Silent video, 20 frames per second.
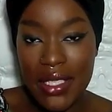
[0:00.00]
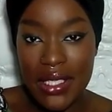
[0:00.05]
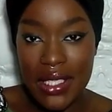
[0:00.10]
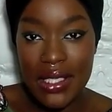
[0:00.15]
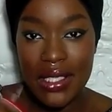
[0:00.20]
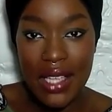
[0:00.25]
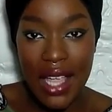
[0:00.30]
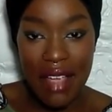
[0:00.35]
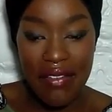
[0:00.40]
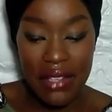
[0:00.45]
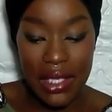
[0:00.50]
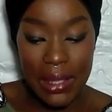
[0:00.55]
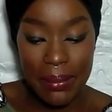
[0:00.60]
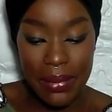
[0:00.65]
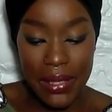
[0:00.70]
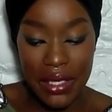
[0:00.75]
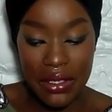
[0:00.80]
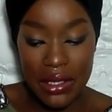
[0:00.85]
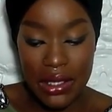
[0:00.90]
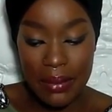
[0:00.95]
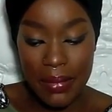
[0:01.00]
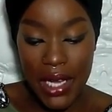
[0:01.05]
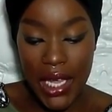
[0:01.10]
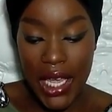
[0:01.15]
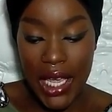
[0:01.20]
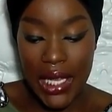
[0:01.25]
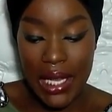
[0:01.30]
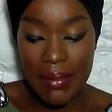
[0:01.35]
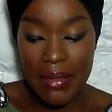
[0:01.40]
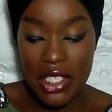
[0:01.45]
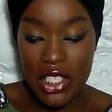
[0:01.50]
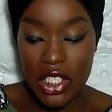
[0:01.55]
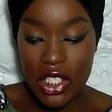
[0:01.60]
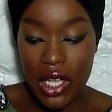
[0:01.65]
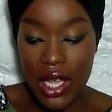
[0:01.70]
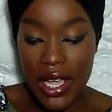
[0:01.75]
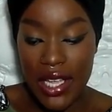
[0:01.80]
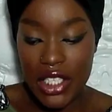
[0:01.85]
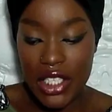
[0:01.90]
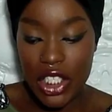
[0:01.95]
but since I have the lip liners in my hand, let me just
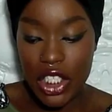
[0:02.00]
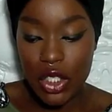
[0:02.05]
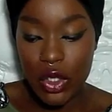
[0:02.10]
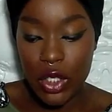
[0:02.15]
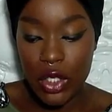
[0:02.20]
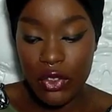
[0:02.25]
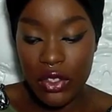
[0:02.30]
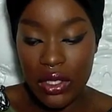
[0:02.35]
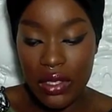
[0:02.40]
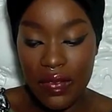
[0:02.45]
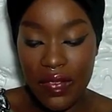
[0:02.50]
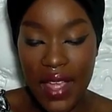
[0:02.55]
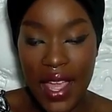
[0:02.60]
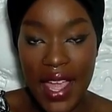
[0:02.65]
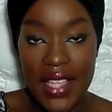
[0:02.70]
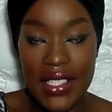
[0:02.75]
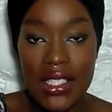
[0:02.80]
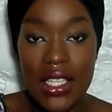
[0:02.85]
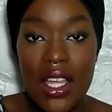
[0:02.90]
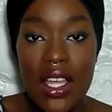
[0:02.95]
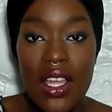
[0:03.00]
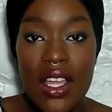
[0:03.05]
go and show you really fast.